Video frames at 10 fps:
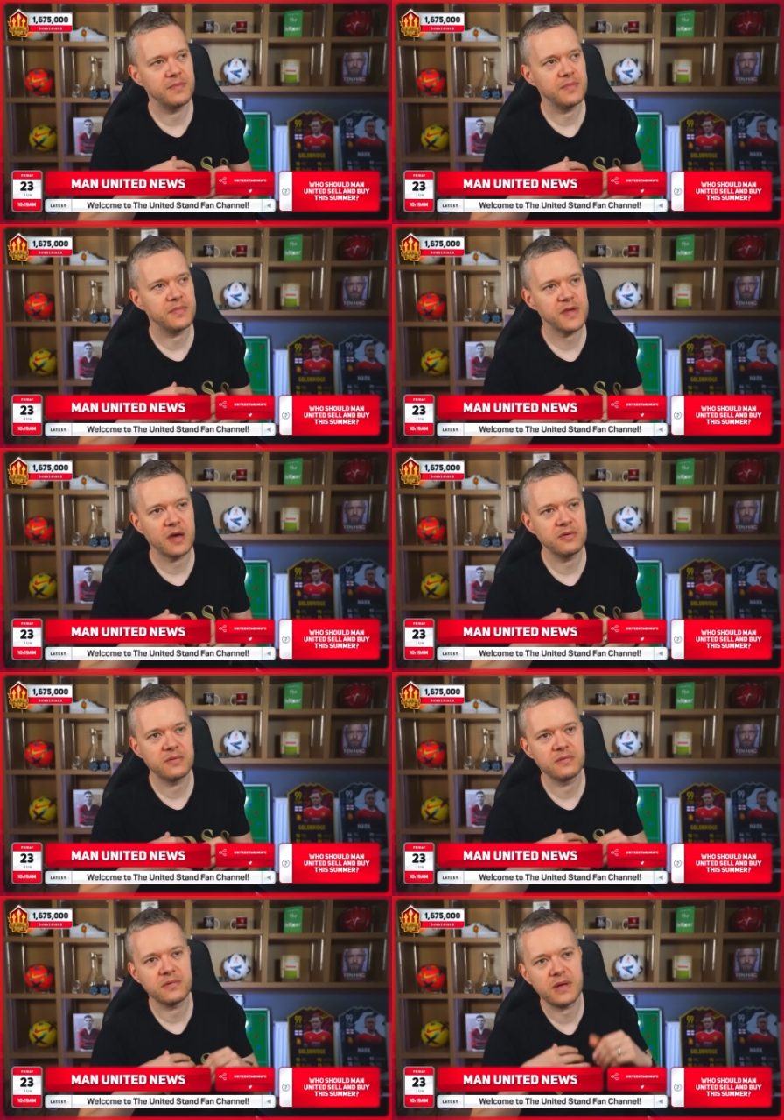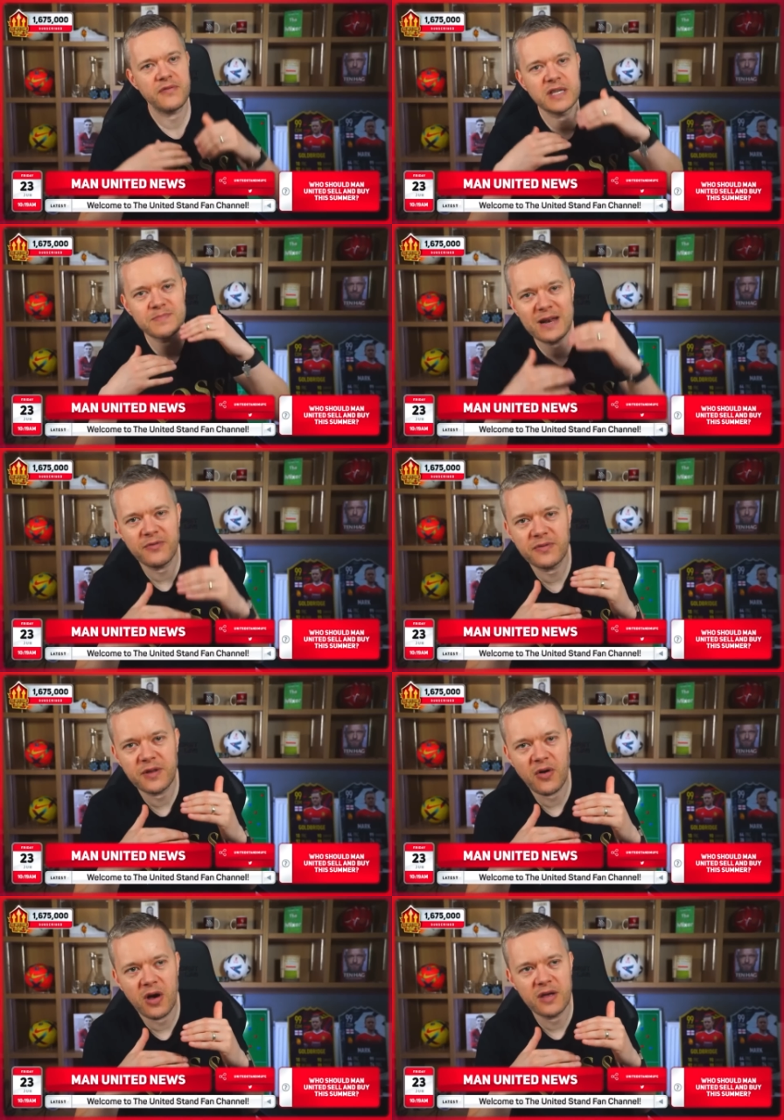So if you spend
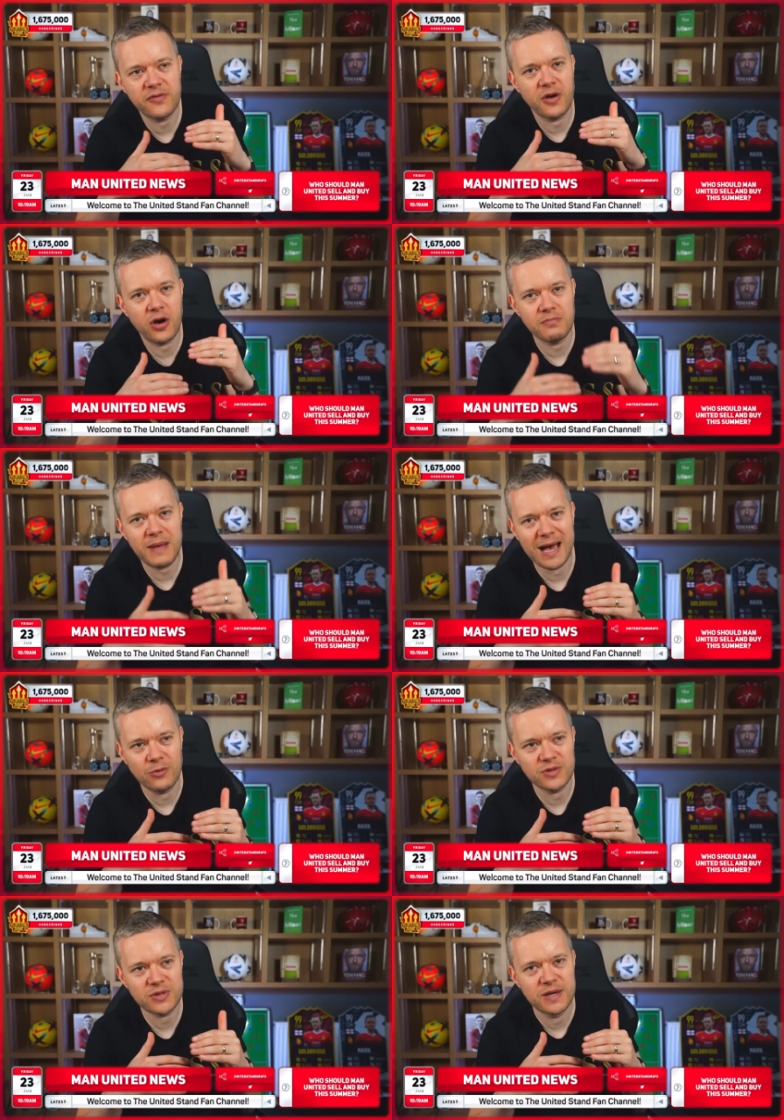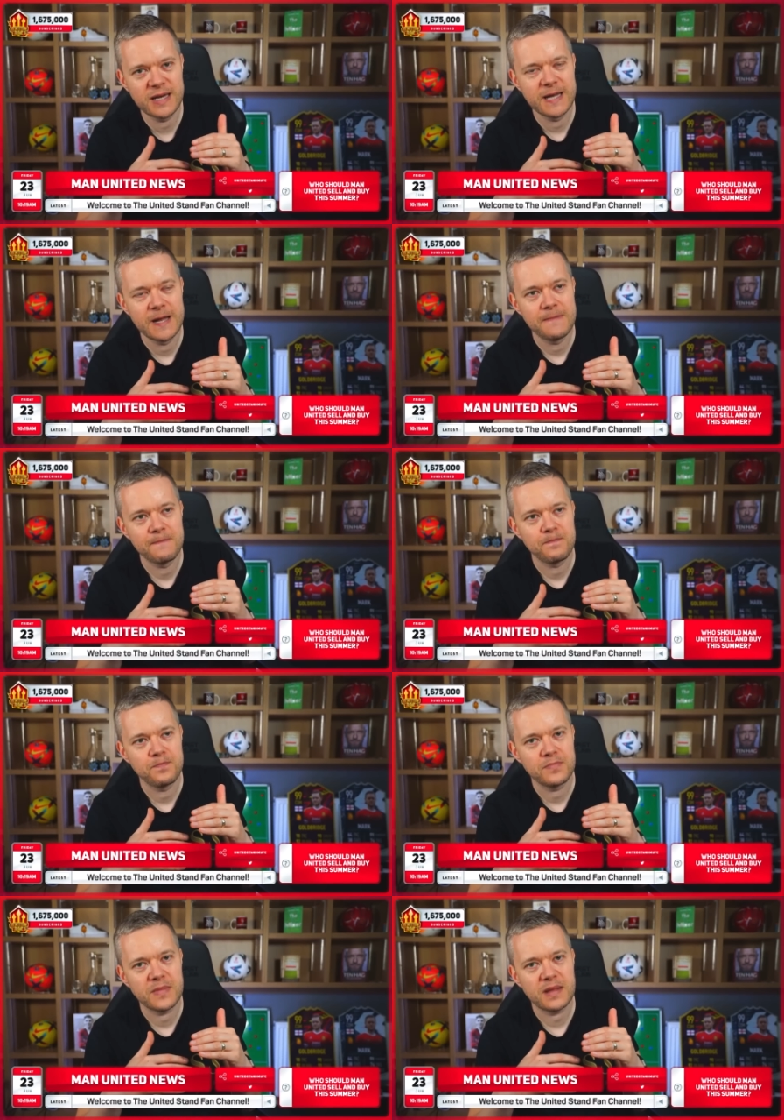55 on Mount,
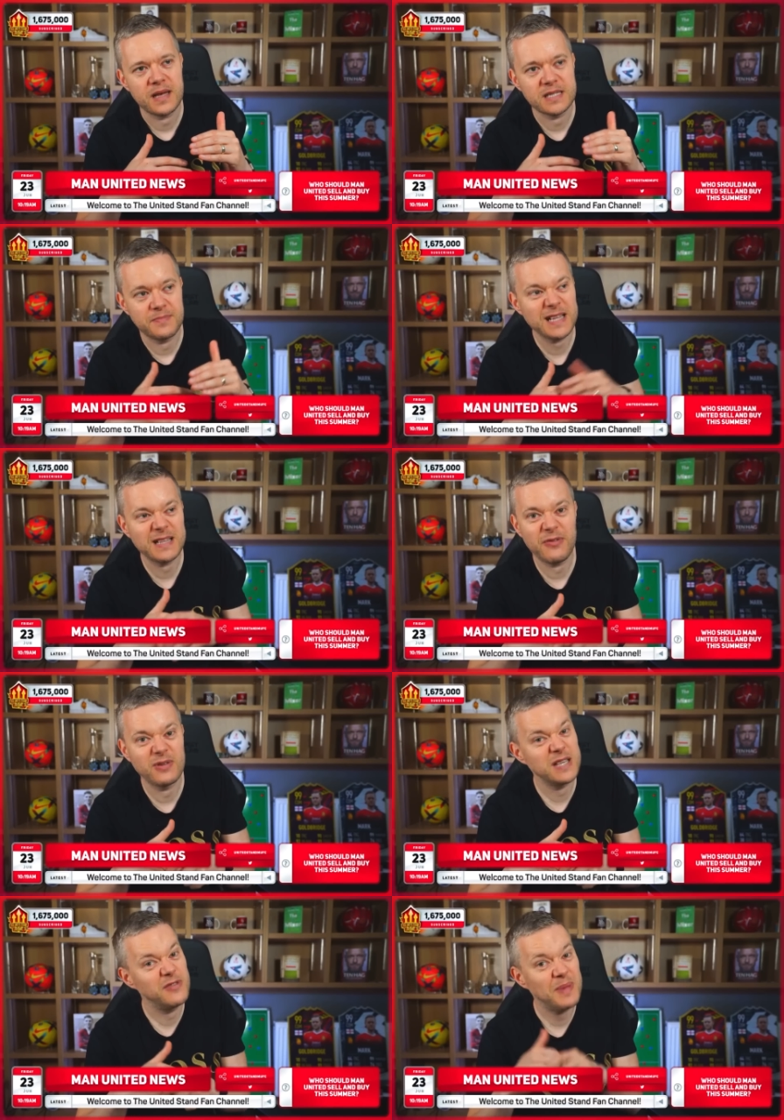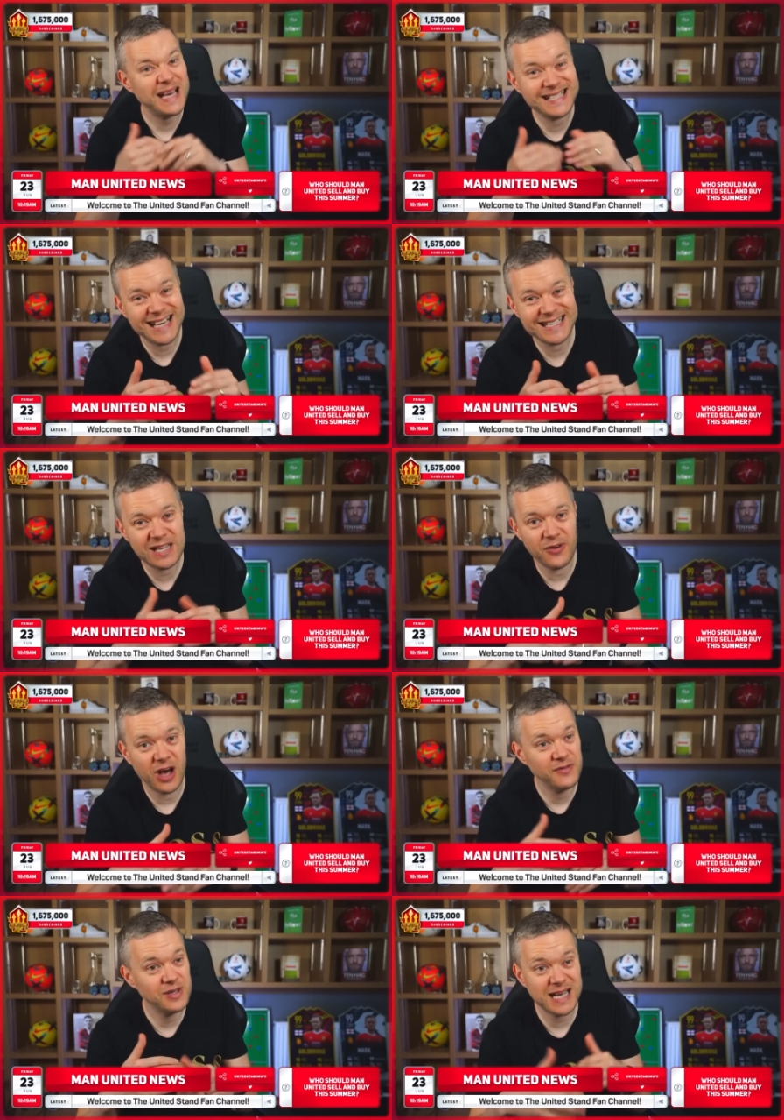it's a big difference if you pay
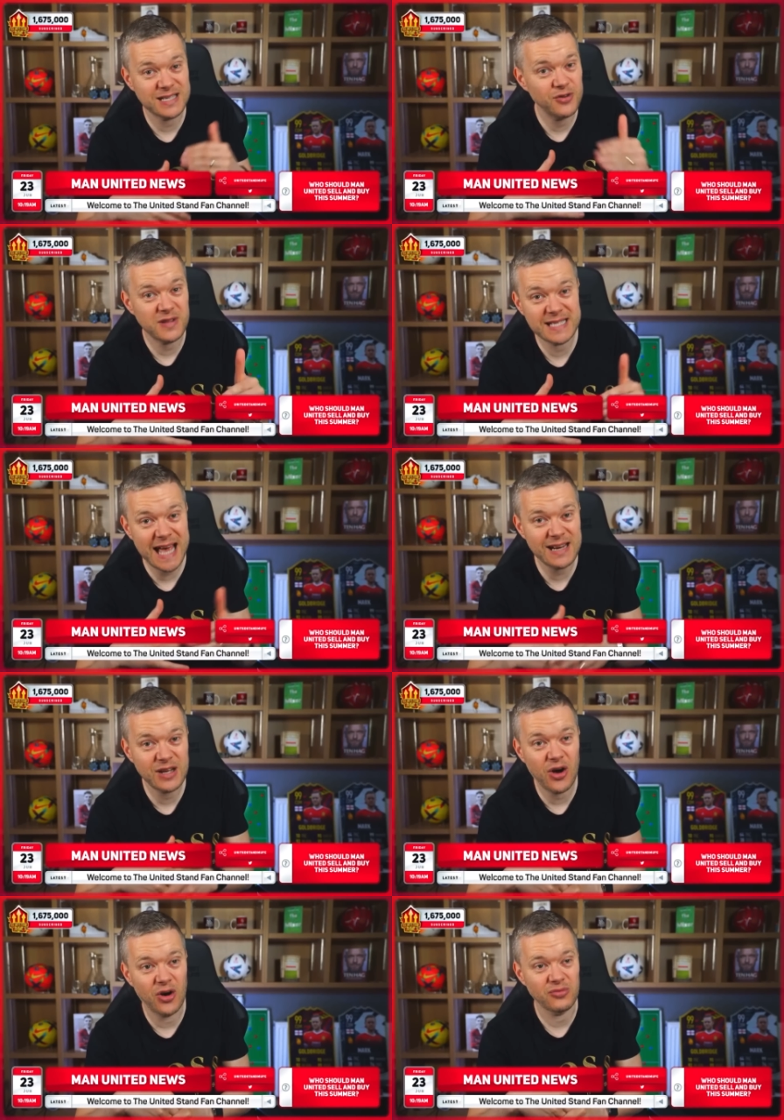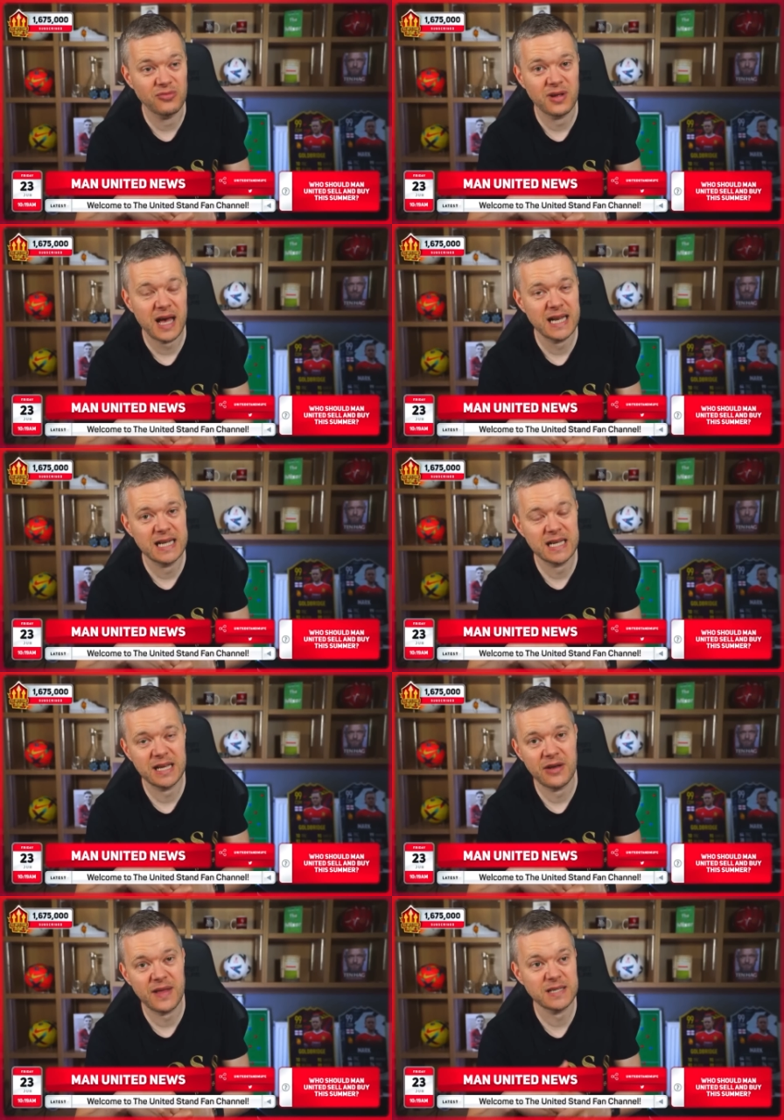65, because that's another 10 gone. And, you
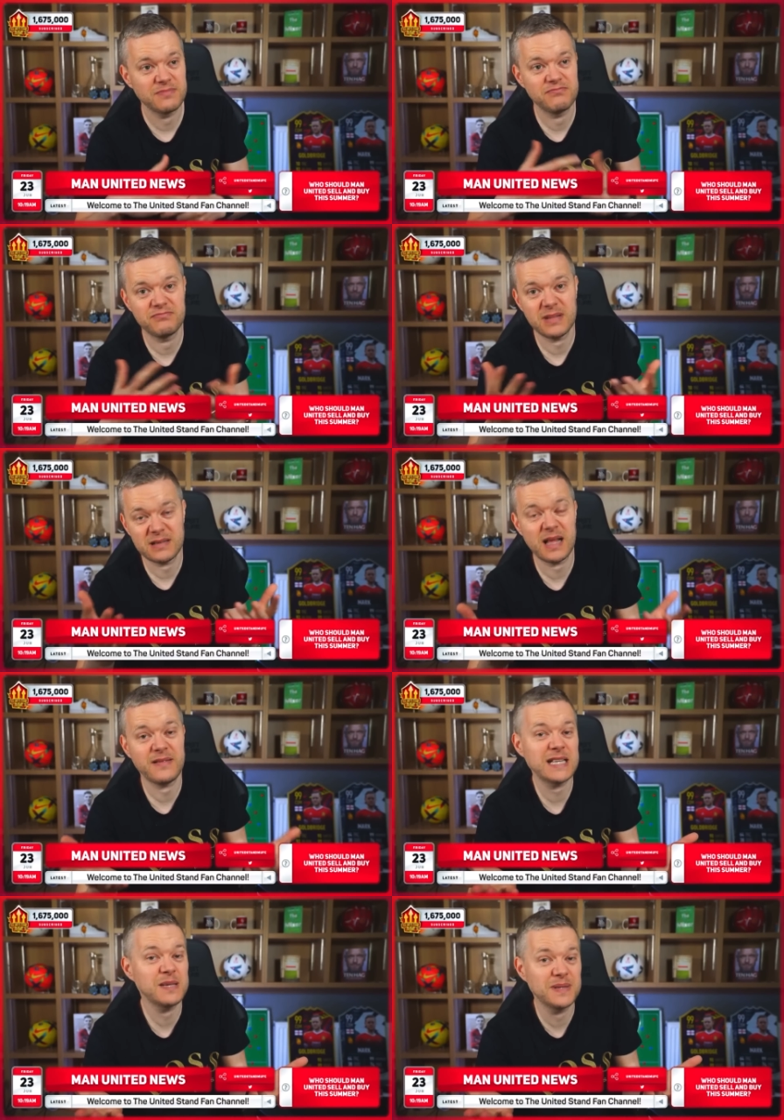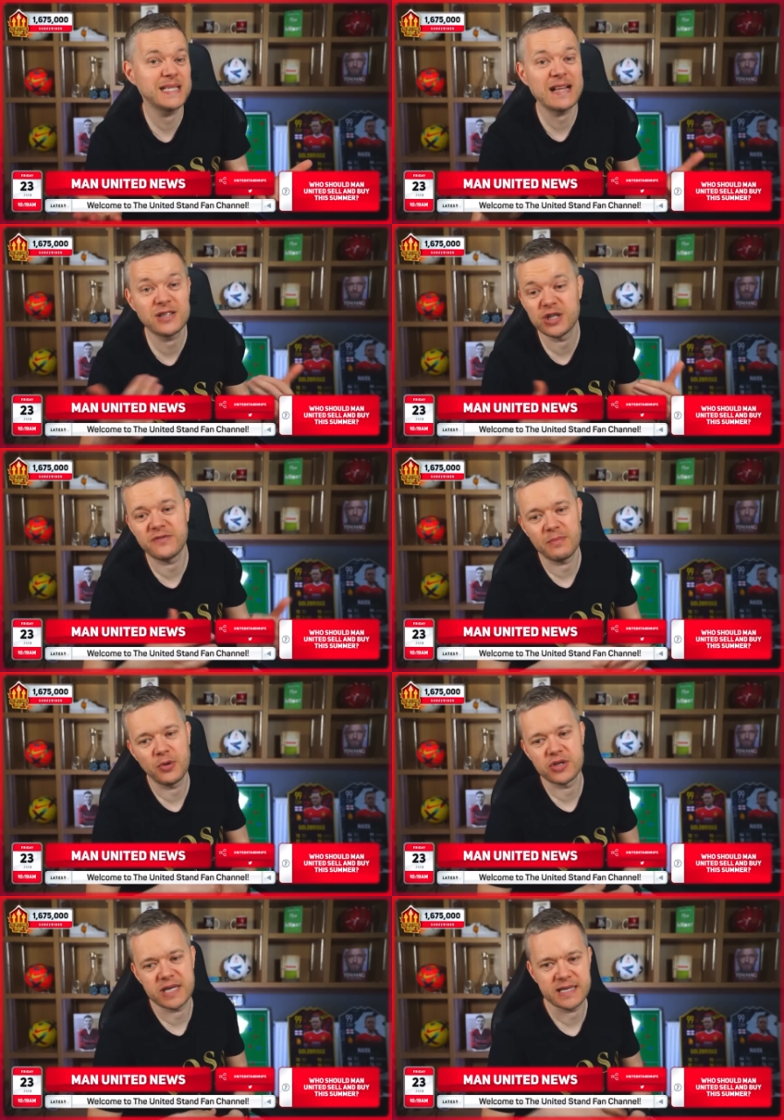know, that's a percentage of your
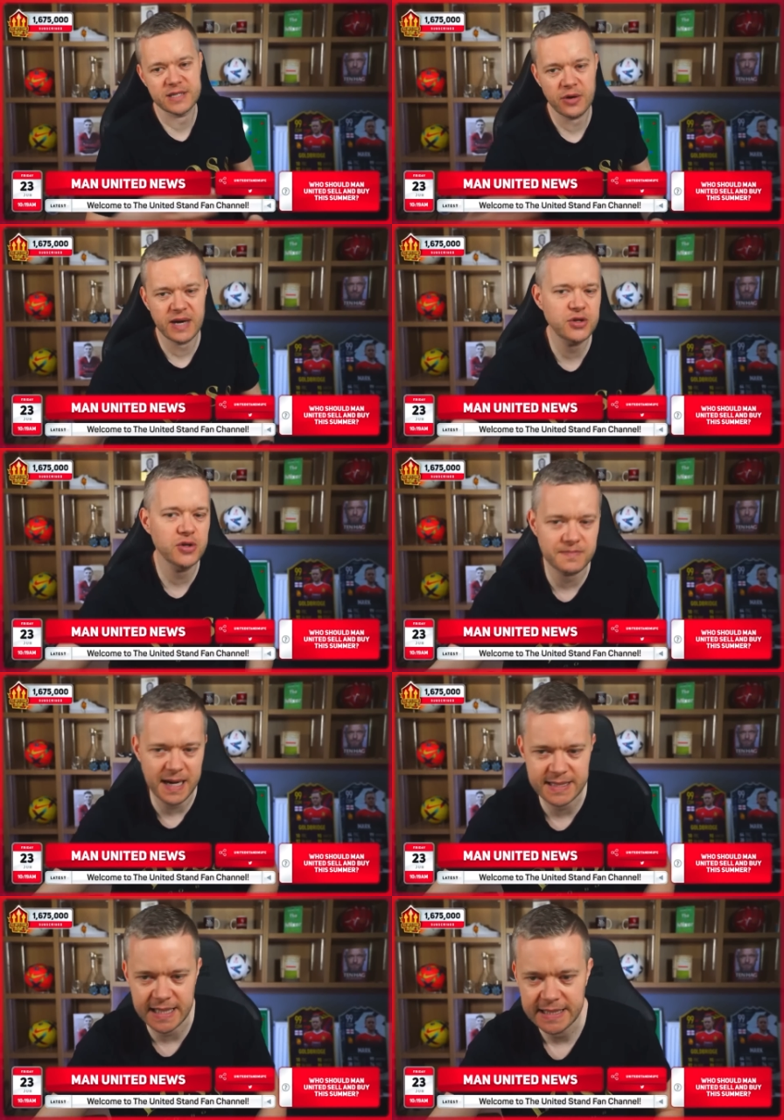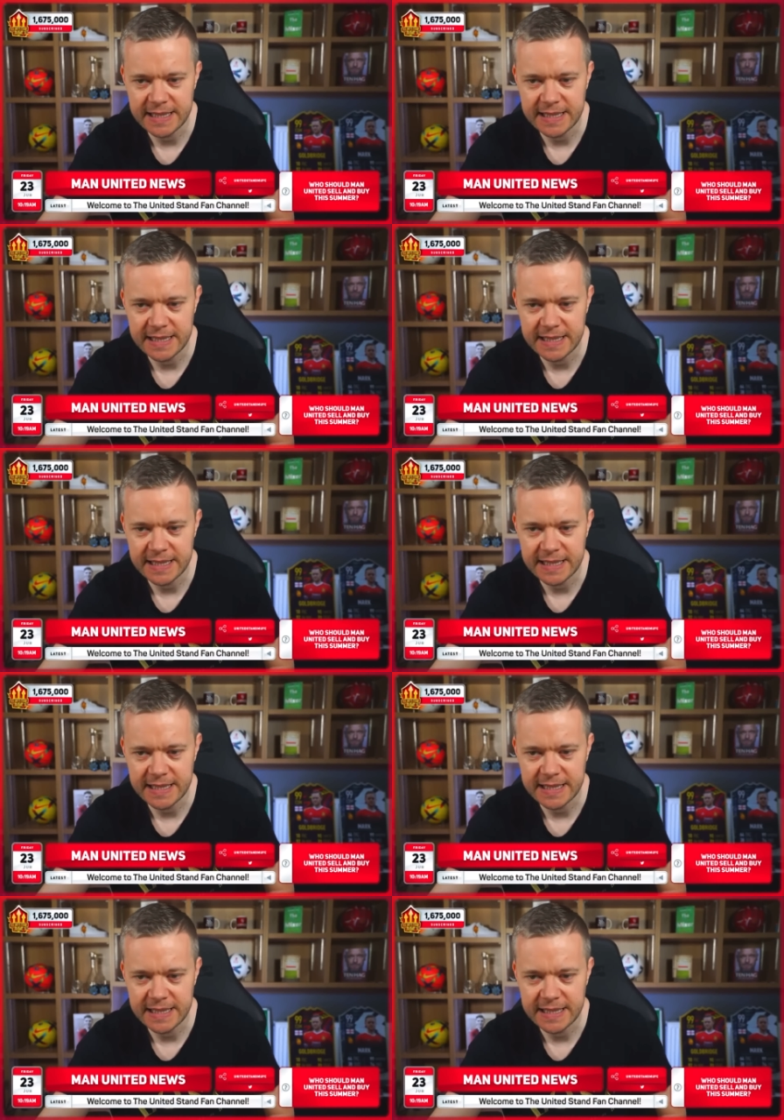budget. So it does matter.